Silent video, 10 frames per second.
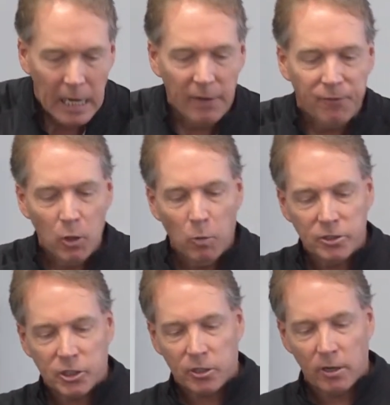if you will
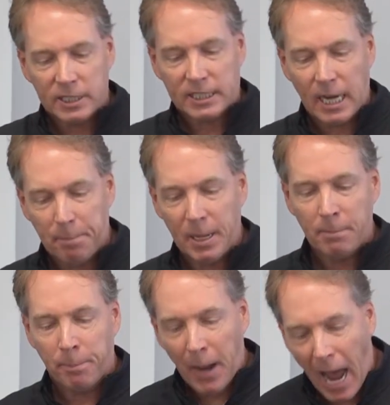start
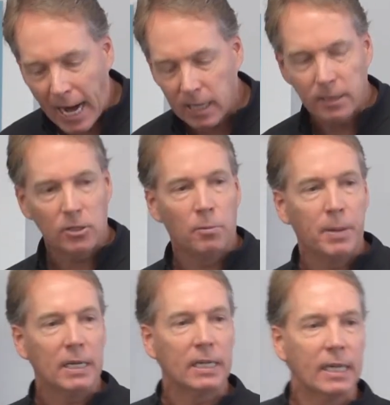stepping back a little
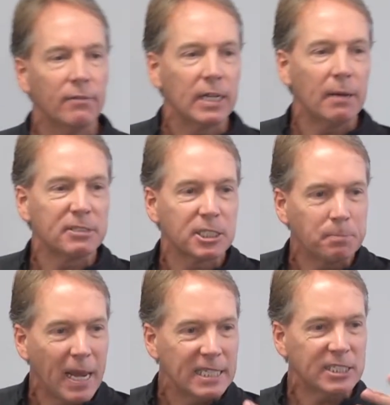bit and giving them
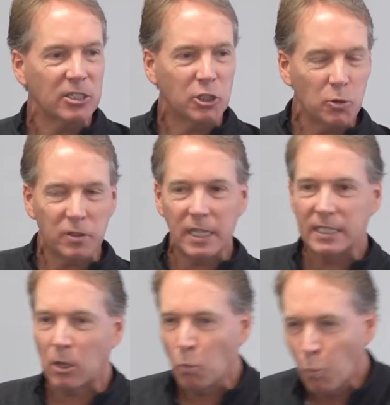space to do
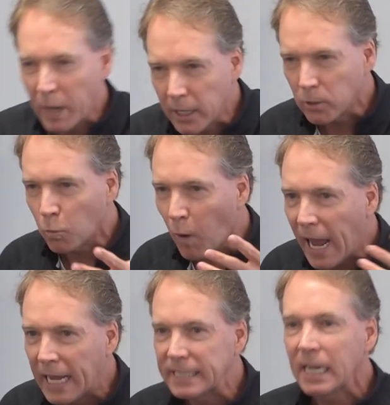things in weird
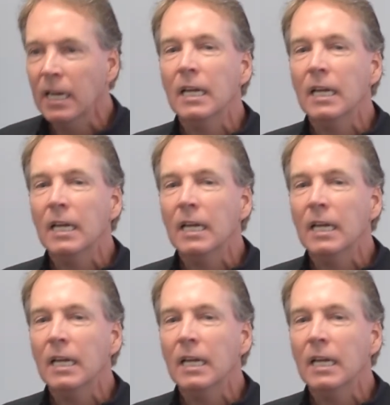ways,